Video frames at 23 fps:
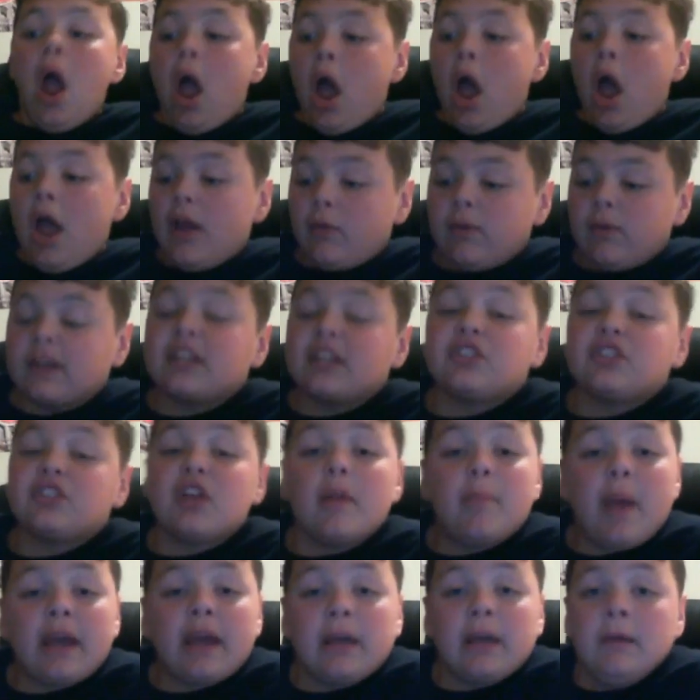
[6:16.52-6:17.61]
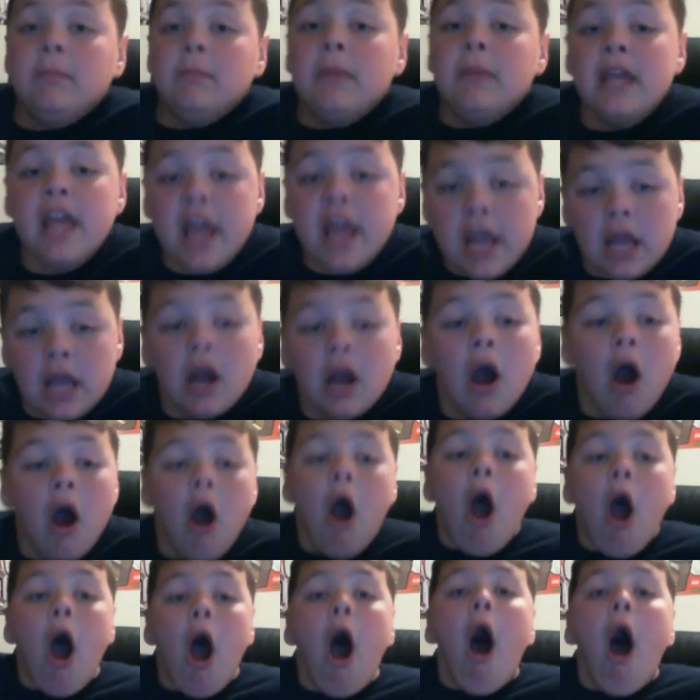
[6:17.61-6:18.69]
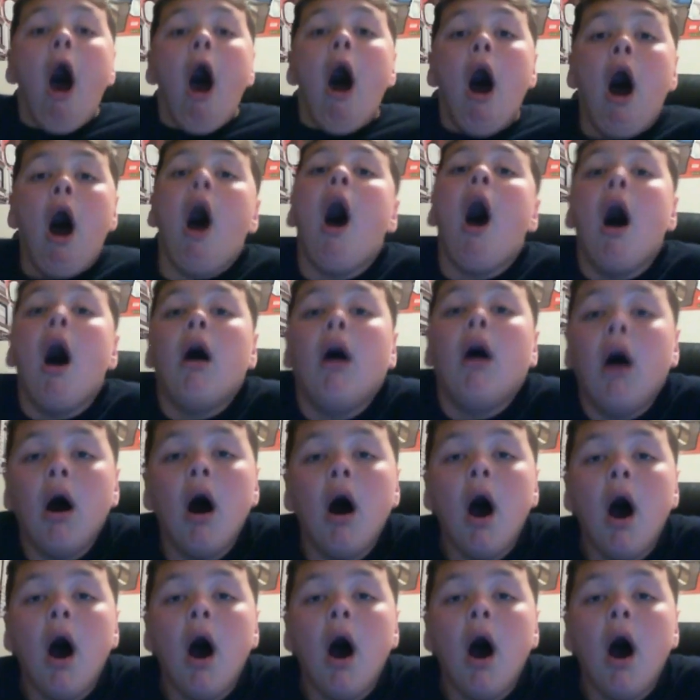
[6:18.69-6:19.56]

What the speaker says: It ricocheted back at me! Oh!